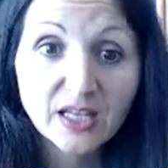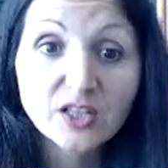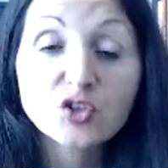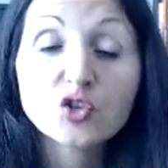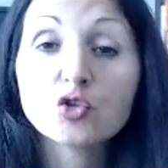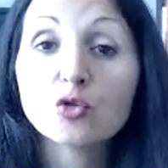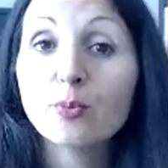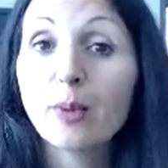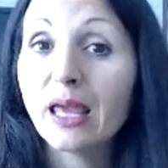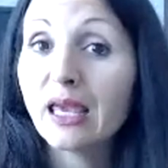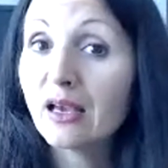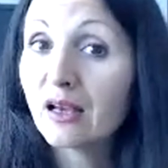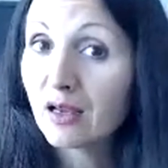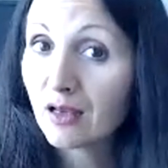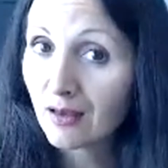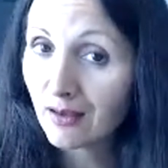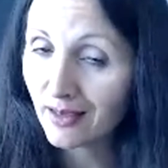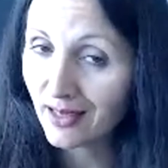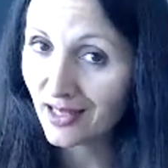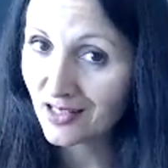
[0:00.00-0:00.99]
to make
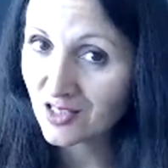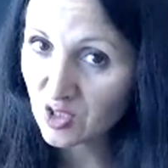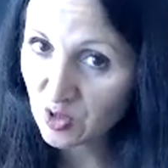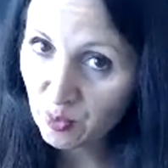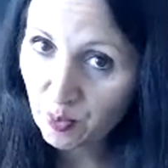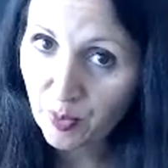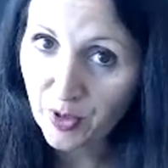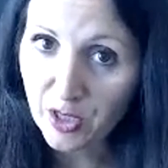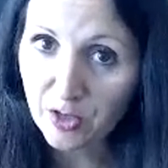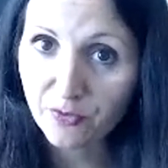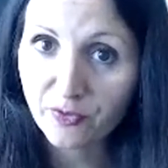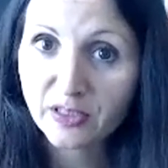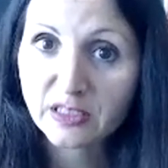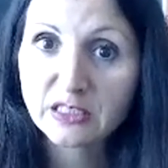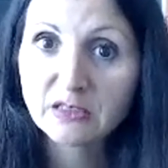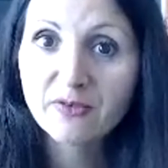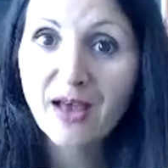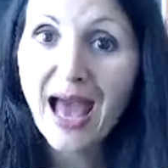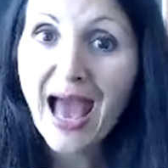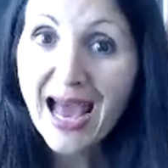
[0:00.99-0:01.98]
its
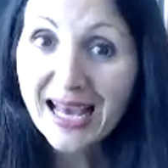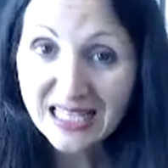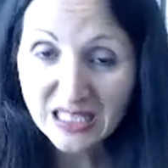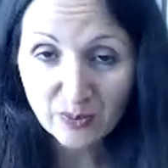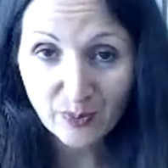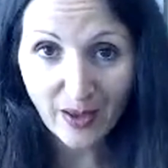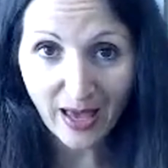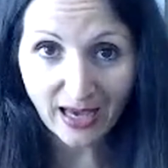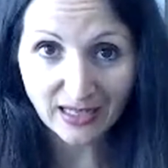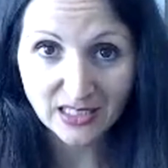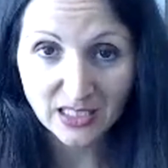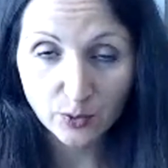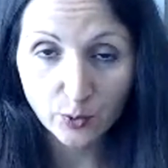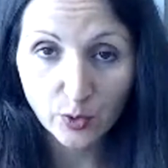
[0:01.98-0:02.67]
perfective aspect.